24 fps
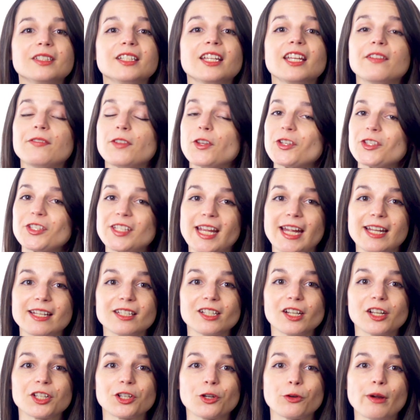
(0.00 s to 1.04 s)
If you're
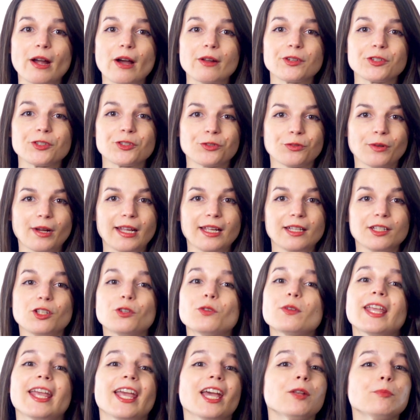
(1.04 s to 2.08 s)
standing on a crowded train, you
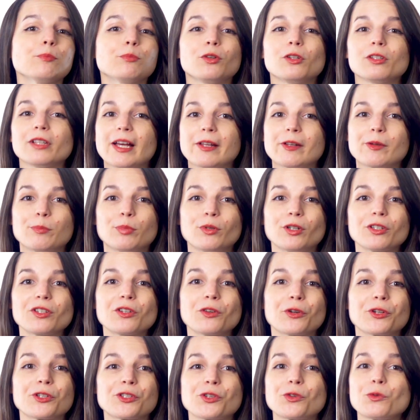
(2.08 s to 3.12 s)
can't pull out a book
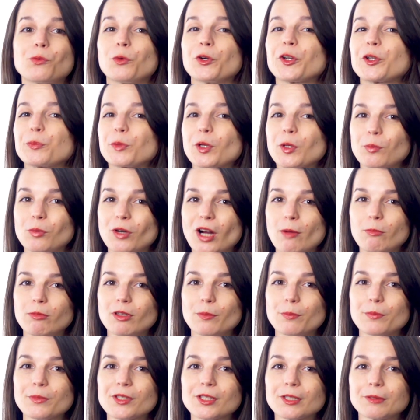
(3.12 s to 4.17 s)
or do workbook
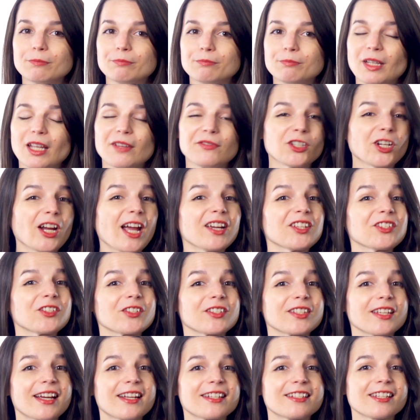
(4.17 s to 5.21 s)
problems. If you're
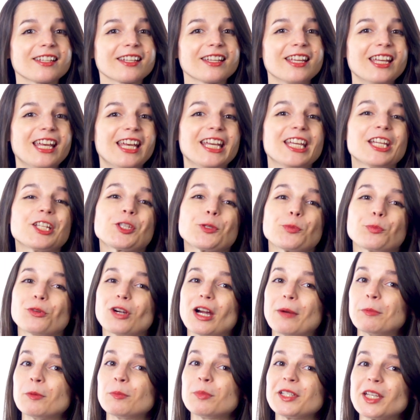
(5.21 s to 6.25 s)
exercising, it's
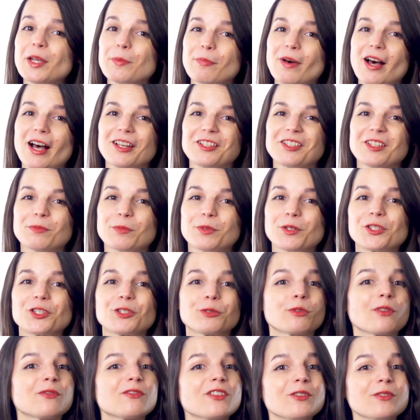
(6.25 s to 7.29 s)
probably impossible
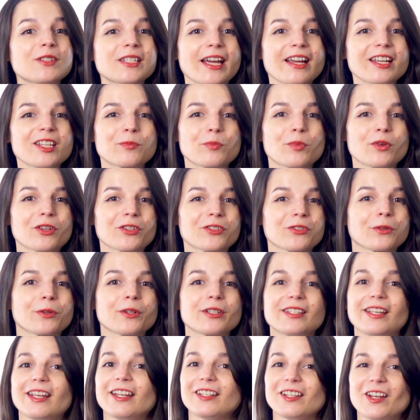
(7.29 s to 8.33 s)
to review textbooks or
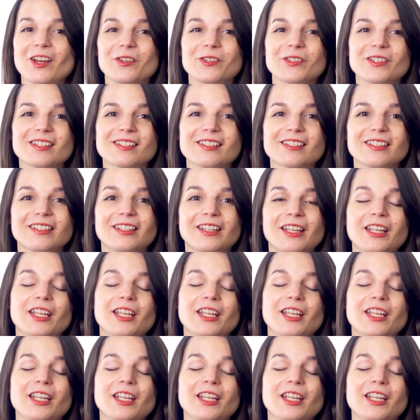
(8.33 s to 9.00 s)
take notes.